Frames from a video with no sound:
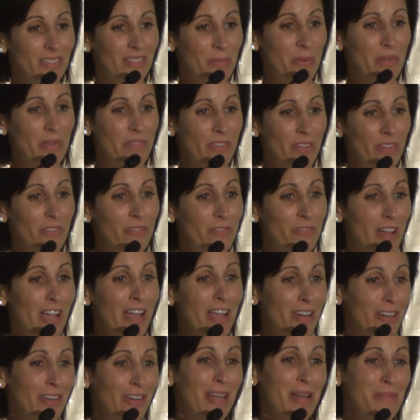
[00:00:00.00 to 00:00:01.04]
we feel
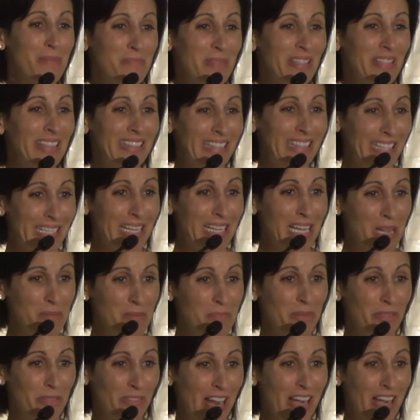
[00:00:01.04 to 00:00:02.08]
fired up and lit
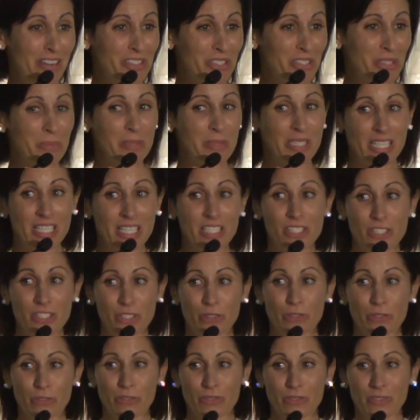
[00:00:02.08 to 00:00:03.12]
up around you, because
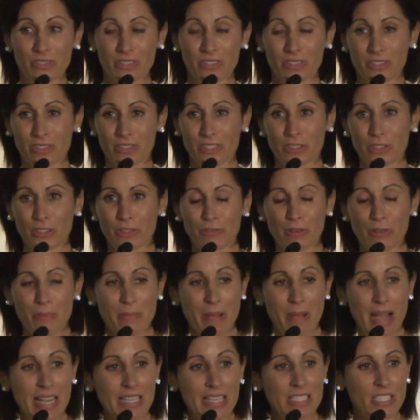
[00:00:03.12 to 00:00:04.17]
you sort of
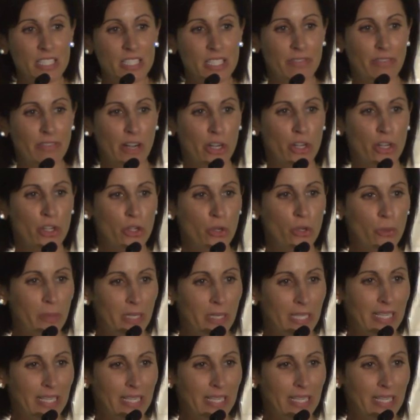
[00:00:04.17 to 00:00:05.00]
remind us of our human